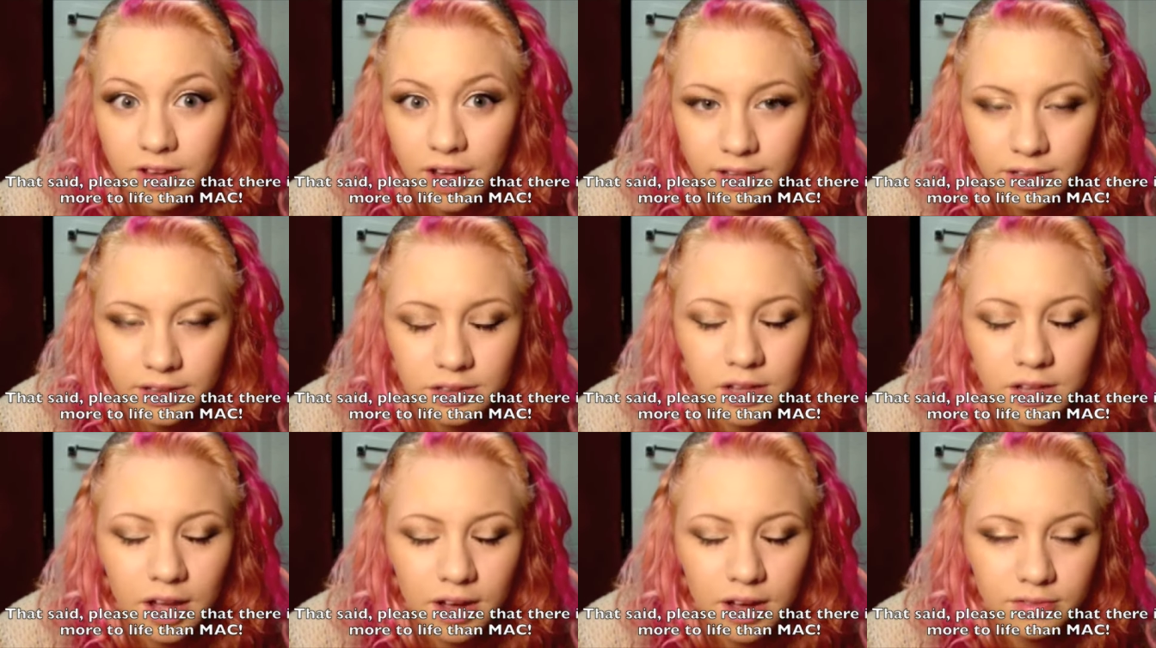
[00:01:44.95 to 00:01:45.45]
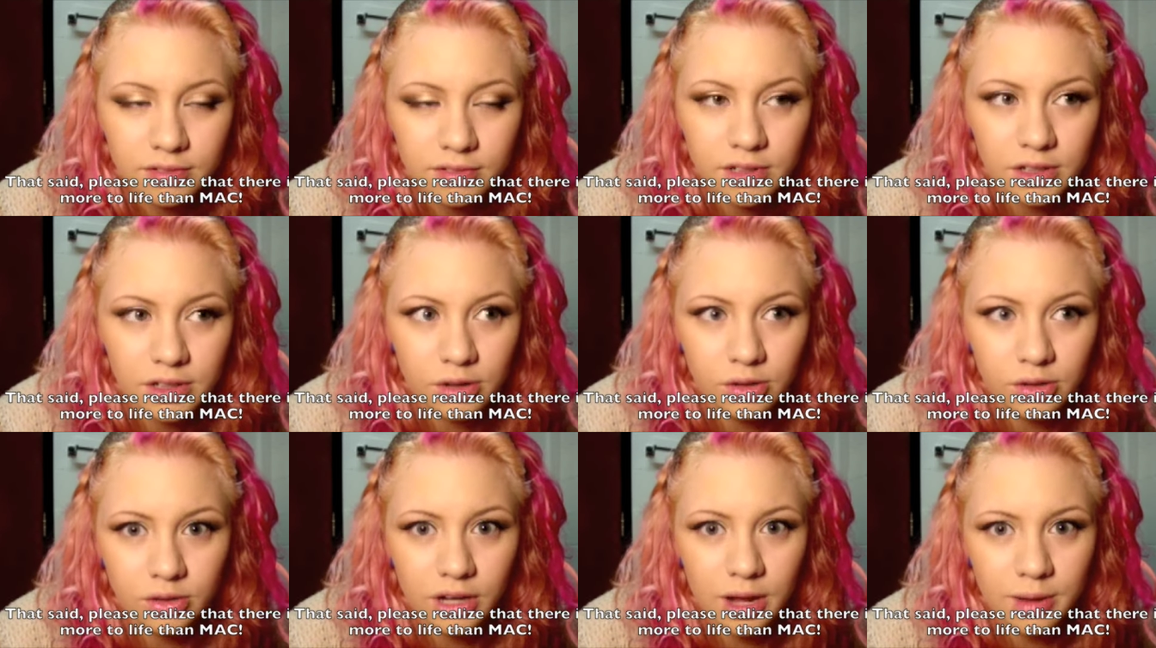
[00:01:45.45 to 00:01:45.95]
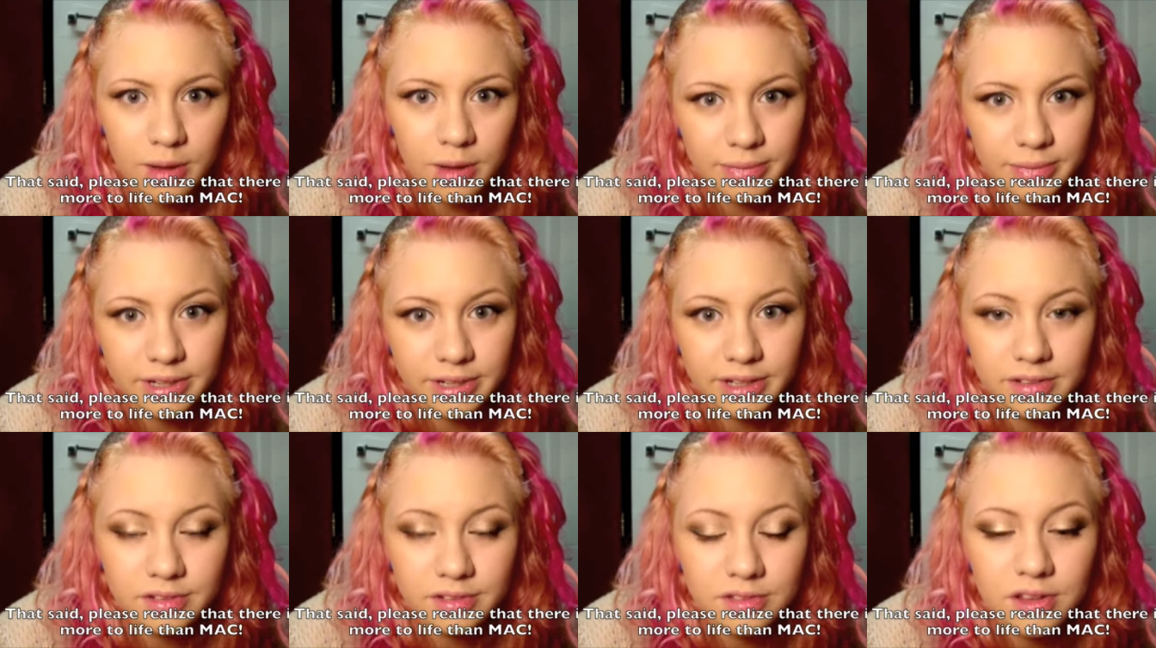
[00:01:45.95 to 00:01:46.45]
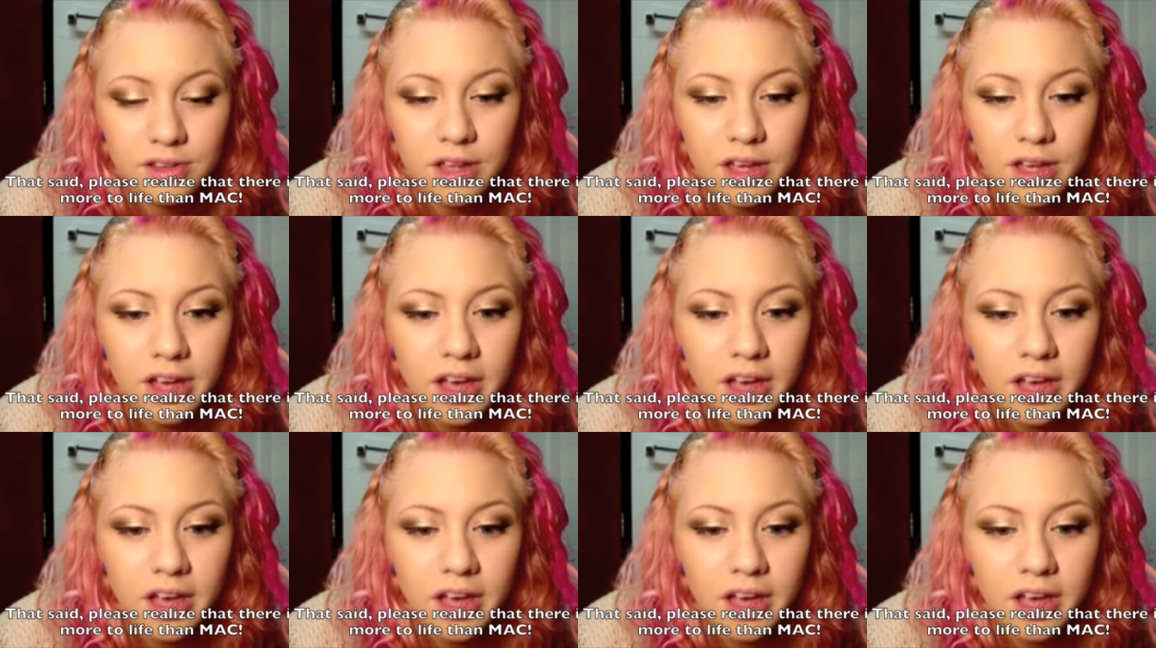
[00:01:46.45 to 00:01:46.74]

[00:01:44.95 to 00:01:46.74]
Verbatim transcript: I love little companies.